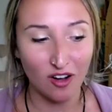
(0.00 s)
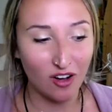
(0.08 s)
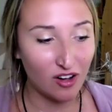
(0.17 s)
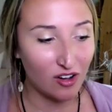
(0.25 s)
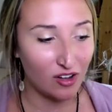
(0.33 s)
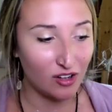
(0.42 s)

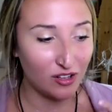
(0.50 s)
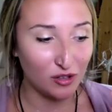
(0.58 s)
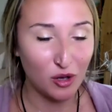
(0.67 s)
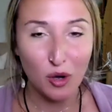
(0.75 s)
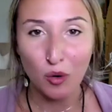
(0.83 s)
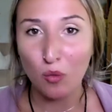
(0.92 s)
all
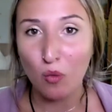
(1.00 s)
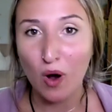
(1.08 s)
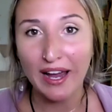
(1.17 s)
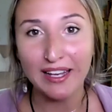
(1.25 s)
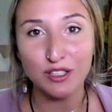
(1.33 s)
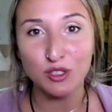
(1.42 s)

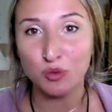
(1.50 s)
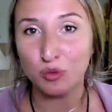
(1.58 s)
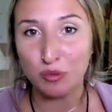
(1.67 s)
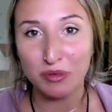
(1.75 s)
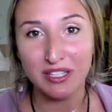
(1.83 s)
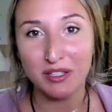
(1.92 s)
wild
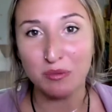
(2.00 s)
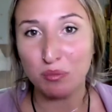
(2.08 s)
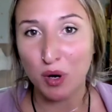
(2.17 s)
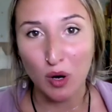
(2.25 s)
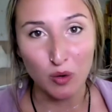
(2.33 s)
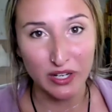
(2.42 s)
woman
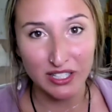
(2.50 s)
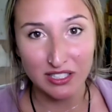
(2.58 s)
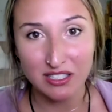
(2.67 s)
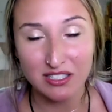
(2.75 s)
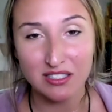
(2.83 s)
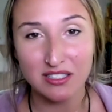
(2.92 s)

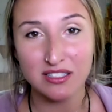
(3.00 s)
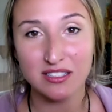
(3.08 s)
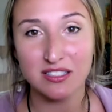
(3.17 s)
poets.